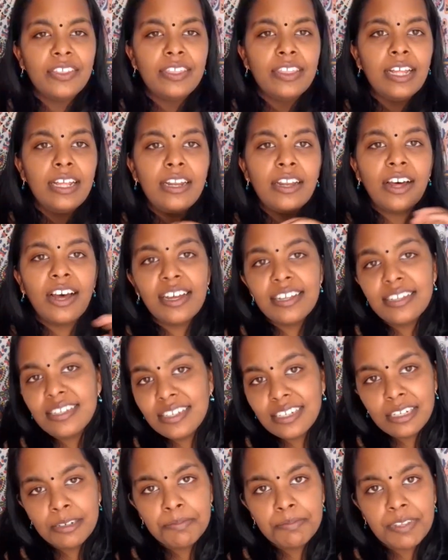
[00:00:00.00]
The last
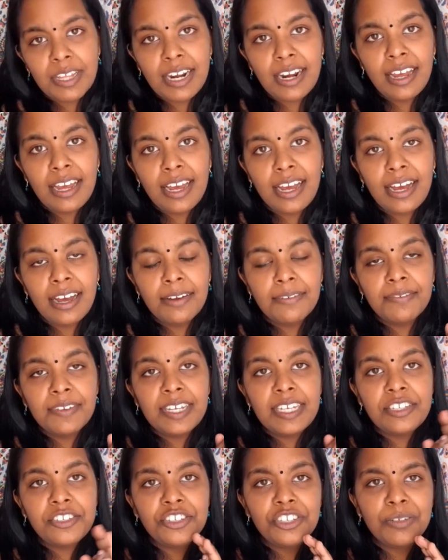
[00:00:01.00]
tip that I have
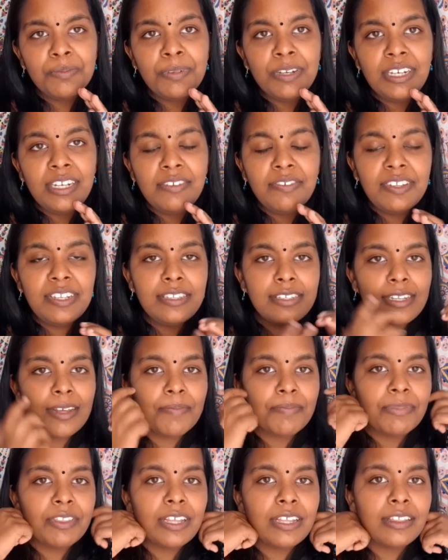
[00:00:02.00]
is to believe in
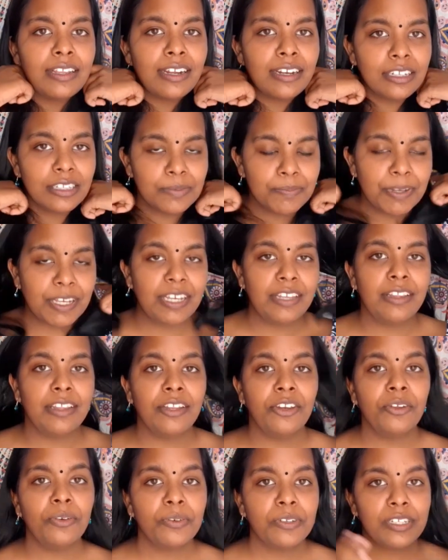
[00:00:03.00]
something that is bigger
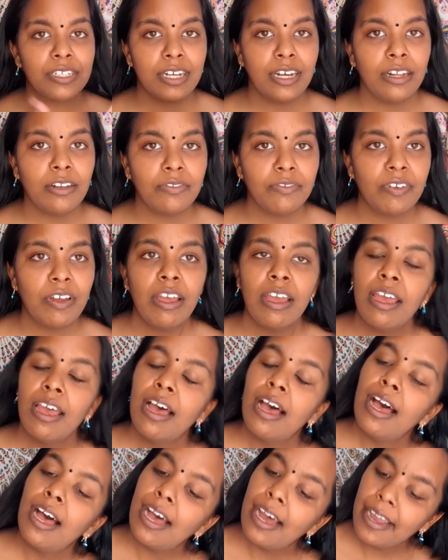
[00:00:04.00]
than yourself.
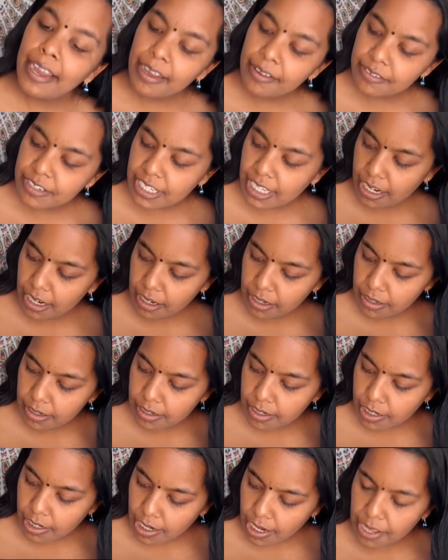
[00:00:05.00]
I have said
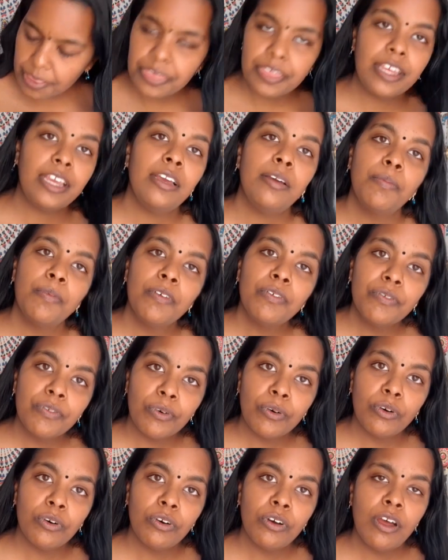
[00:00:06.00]
it, I think,
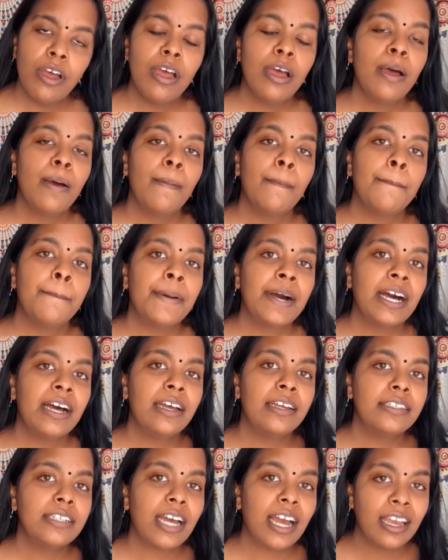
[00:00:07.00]
before,
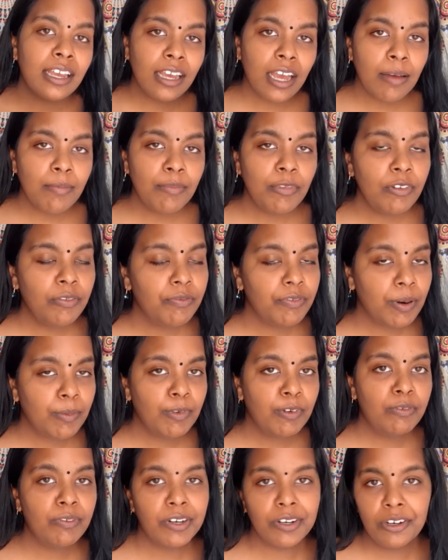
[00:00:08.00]
but I come from
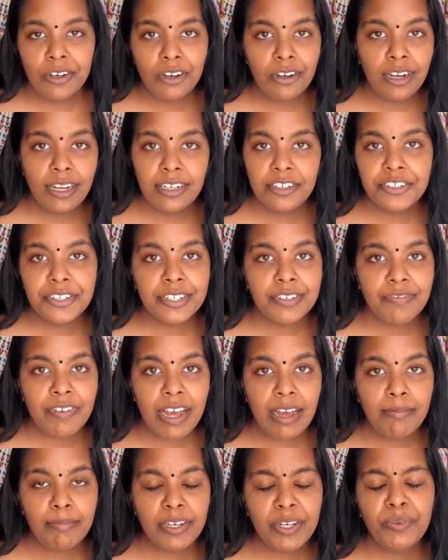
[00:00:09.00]
a very religious
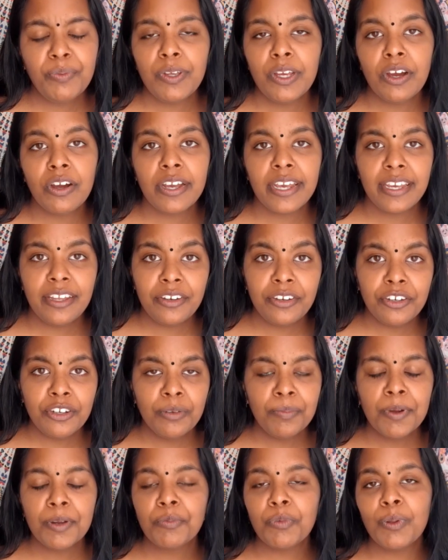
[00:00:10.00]
family. We are Hindu,
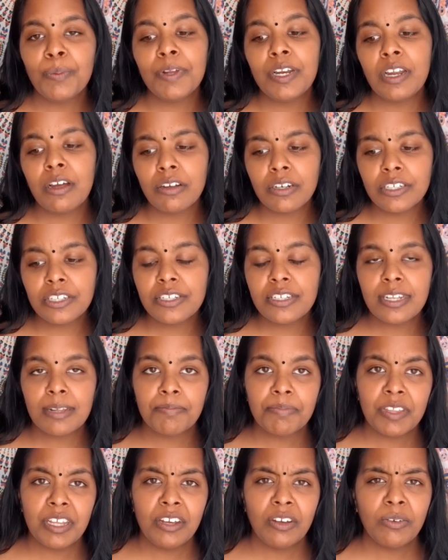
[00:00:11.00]
but we belong to
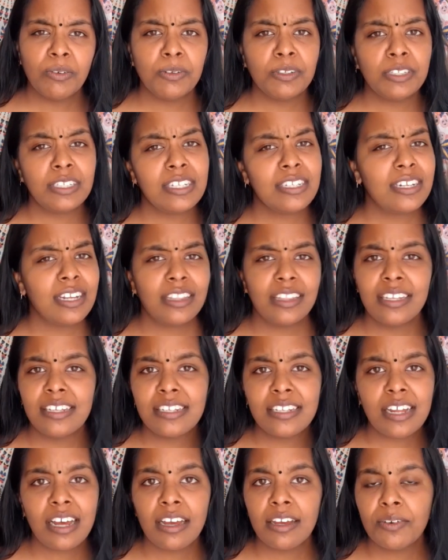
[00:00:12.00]
something called the Satya
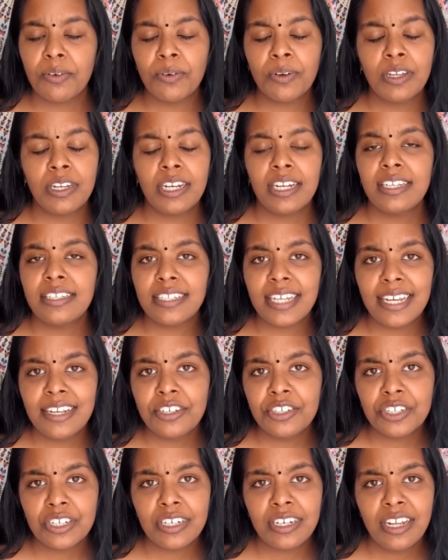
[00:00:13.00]
Sai
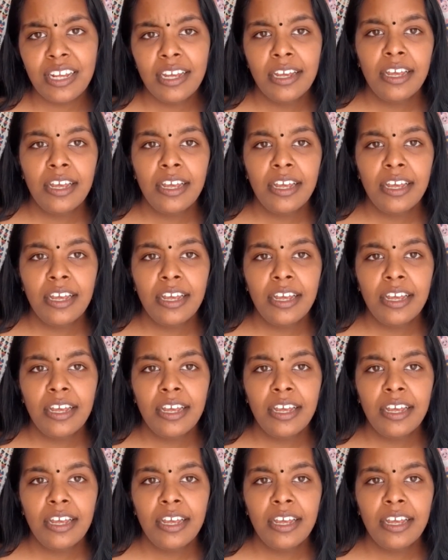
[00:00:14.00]
organization,